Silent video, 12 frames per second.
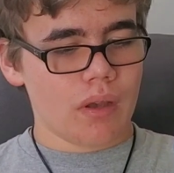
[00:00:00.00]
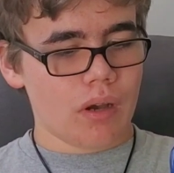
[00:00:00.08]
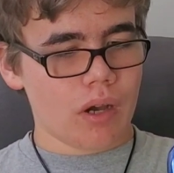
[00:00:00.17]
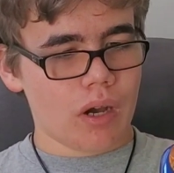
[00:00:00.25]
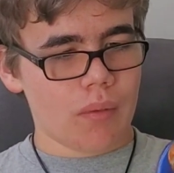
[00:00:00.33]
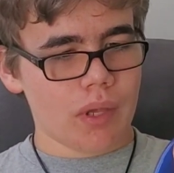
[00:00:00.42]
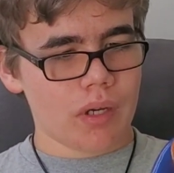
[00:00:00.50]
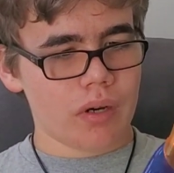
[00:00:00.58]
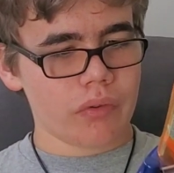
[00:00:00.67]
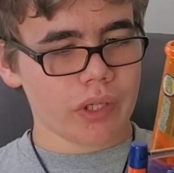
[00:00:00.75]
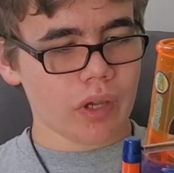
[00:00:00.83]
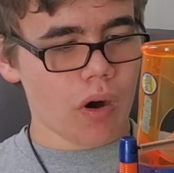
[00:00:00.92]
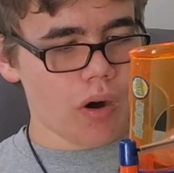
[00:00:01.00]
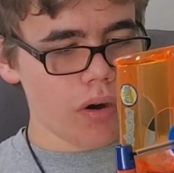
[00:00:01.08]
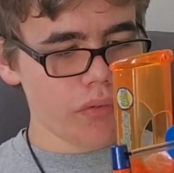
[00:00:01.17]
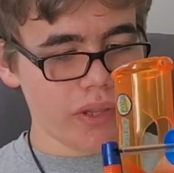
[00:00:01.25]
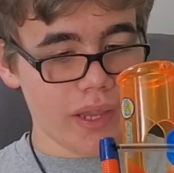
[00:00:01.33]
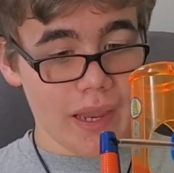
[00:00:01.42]
and there's, like,
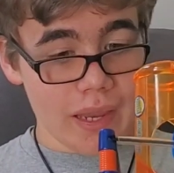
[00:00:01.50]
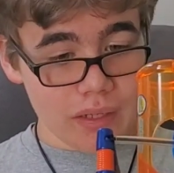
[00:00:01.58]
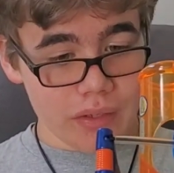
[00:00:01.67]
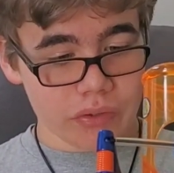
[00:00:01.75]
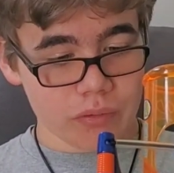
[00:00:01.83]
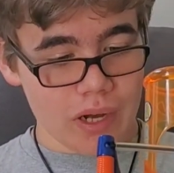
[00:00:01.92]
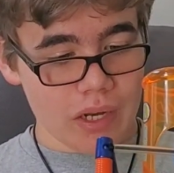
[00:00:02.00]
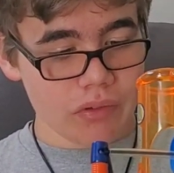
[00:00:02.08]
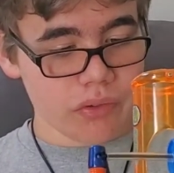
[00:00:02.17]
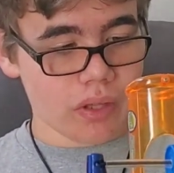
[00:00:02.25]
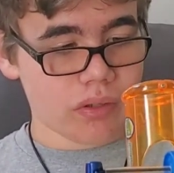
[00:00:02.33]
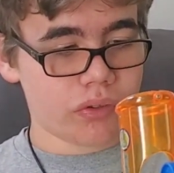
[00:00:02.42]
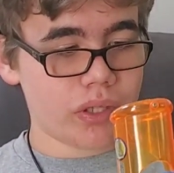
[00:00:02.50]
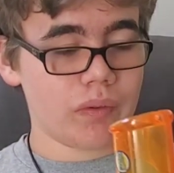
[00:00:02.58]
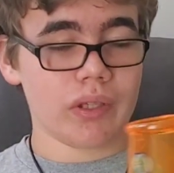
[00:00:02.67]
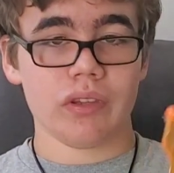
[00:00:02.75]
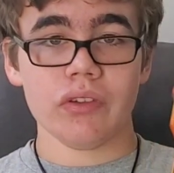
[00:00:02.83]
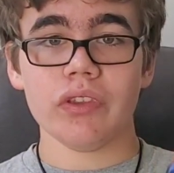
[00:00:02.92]
hardly any scratches on this thing.
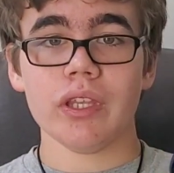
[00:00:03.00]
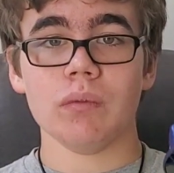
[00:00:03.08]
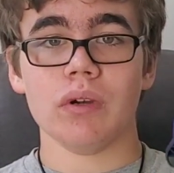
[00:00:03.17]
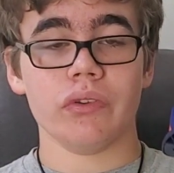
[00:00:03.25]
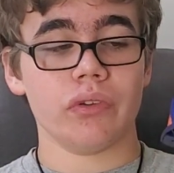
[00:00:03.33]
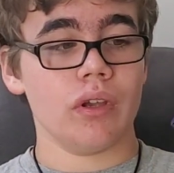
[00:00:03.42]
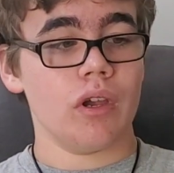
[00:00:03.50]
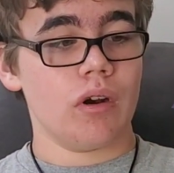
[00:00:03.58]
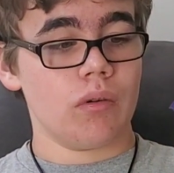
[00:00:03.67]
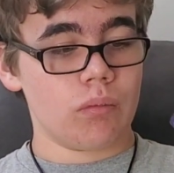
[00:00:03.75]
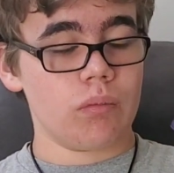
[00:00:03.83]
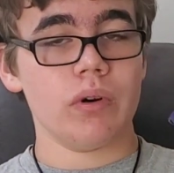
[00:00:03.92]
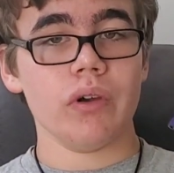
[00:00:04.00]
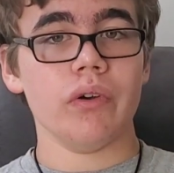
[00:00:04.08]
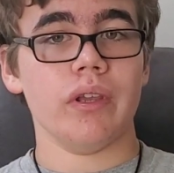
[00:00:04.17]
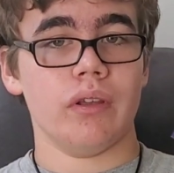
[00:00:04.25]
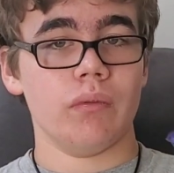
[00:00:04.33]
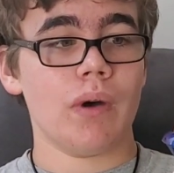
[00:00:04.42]
Like, this thing was
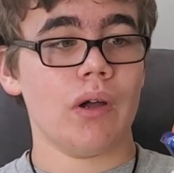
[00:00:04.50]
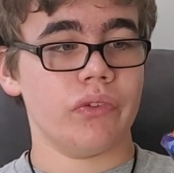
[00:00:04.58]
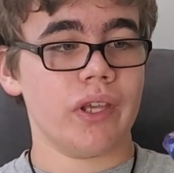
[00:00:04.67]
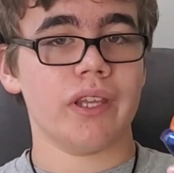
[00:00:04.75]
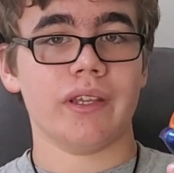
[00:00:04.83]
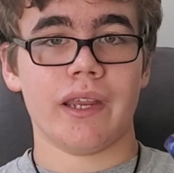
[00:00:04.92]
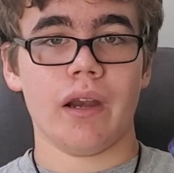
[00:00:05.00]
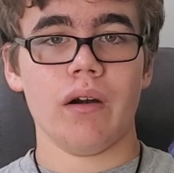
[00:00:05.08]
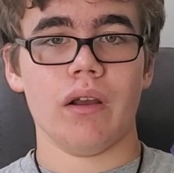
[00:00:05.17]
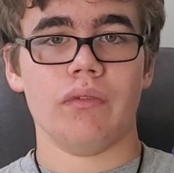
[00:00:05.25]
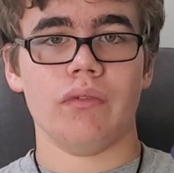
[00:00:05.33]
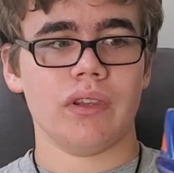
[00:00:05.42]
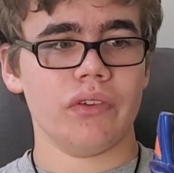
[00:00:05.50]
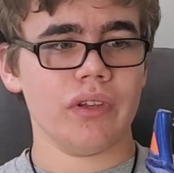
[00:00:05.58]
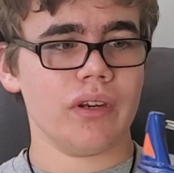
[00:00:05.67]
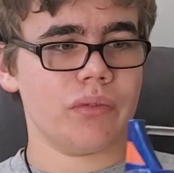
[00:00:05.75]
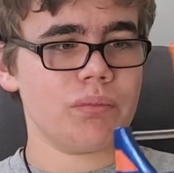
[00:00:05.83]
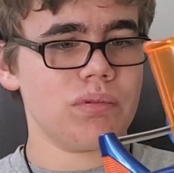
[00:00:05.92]
really well taken care of. Like, this
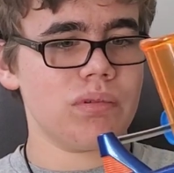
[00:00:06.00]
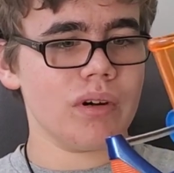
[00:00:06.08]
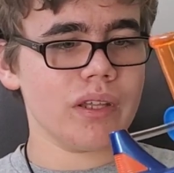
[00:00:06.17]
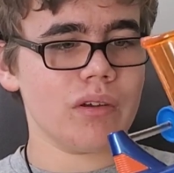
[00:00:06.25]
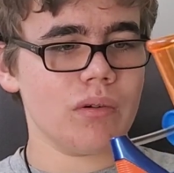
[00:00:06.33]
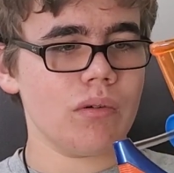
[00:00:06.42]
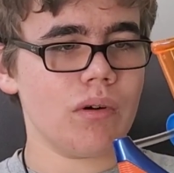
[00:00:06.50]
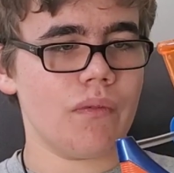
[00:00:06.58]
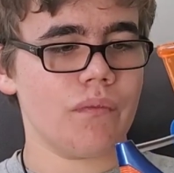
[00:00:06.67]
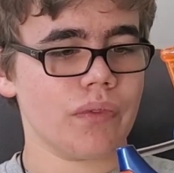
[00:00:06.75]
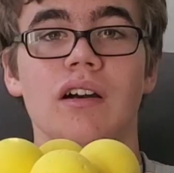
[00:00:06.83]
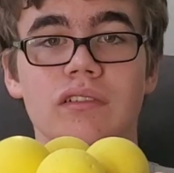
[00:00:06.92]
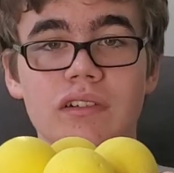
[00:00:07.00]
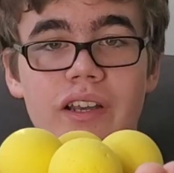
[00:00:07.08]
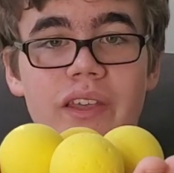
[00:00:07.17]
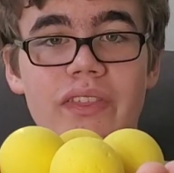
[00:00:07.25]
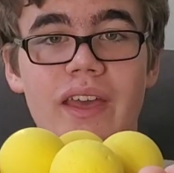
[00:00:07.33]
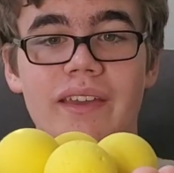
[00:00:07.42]
thing is pretty cool. Look
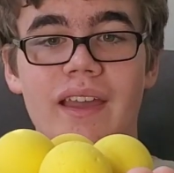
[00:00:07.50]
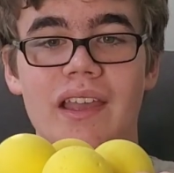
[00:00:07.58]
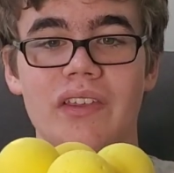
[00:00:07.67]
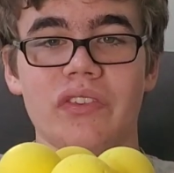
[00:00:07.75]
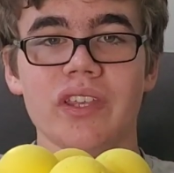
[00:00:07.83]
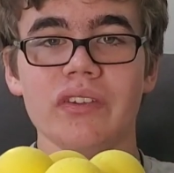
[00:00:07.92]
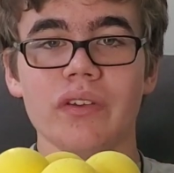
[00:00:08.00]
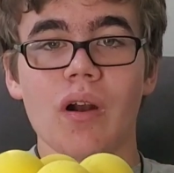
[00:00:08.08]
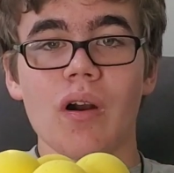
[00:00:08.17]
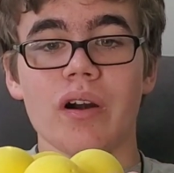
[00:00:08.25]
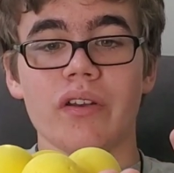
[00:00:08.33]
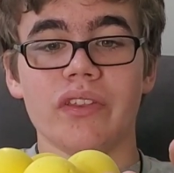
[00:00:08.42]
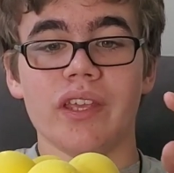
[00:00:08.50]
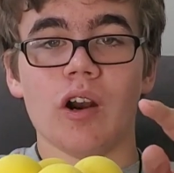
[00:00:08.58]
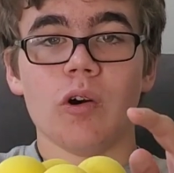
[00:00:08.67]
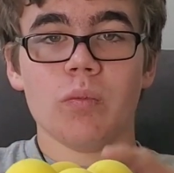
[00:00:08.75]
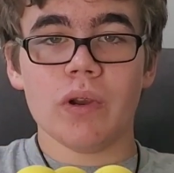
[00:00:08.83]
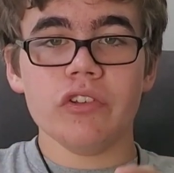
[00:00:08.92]
at that, guys. These are the
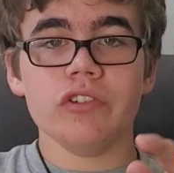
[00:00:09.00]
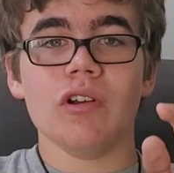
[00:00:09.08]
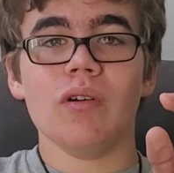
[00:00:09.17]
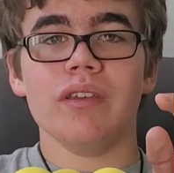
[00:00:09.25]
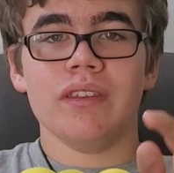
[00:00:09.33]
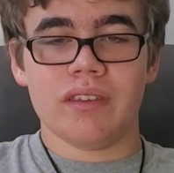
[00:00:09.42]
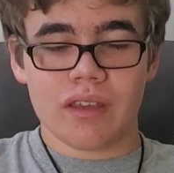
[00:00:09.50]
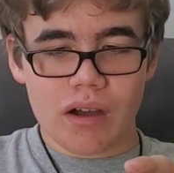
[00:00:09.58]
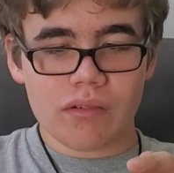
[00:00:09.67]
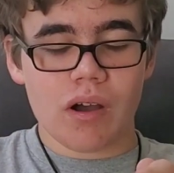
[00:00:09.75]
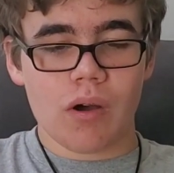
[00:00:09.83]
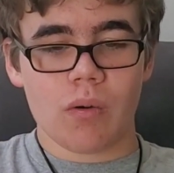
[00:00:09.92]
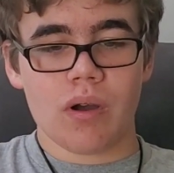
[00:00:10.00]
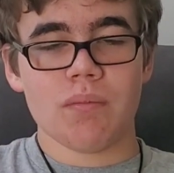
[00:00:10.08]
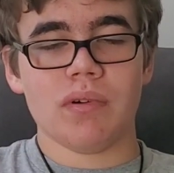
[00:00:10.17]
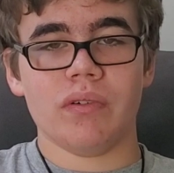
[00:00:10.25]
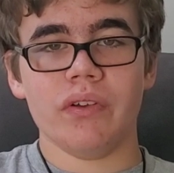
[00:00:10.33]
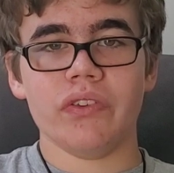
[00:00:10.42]
original yellow
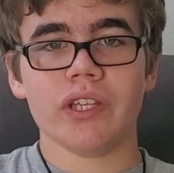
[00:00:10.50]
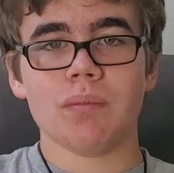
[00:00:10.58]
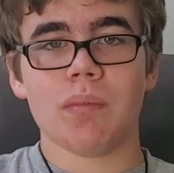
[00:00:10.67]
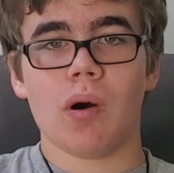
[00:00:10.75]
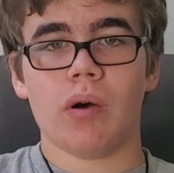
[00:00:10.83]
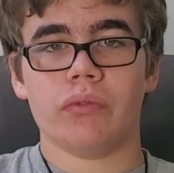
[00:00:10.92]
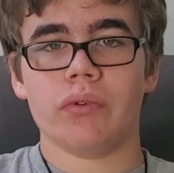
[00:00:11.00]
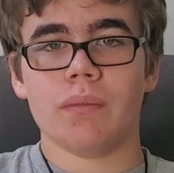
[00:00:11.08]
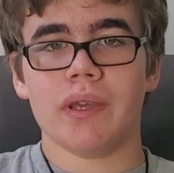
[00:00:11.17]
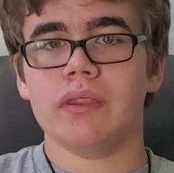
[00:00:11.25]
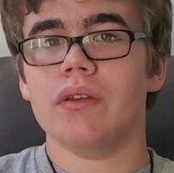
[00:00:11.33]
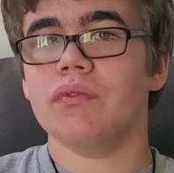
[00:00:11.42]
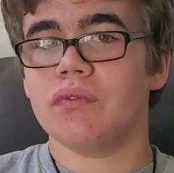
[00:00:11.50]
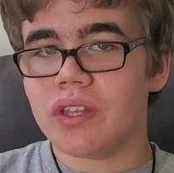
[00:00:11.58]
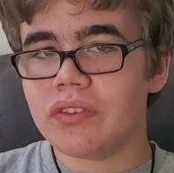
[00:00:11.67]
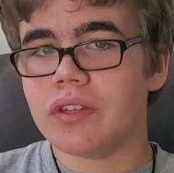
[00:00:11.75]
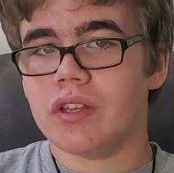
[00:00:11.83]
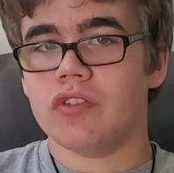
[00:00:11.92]
ballistic balls from, like, the
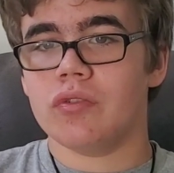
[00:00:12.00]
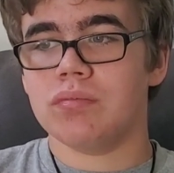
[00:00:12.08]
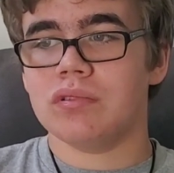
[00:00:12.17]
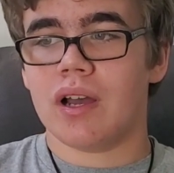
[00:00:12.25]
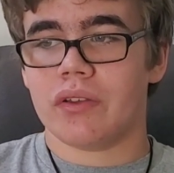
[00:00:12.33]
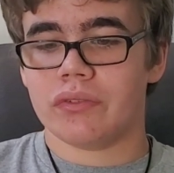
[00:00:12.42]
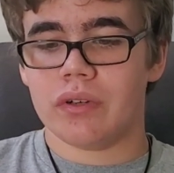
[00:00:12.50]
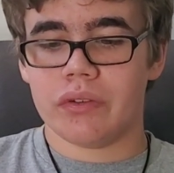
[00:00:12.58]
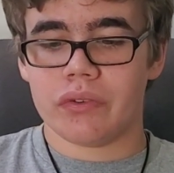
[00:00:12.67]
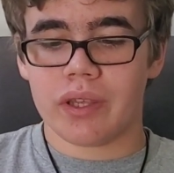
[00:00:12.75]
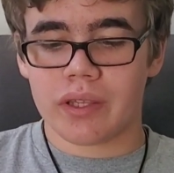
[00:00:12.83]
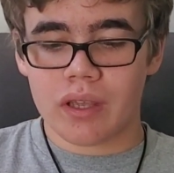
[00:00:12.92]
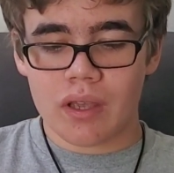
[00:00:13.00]
vintage blasters. Like,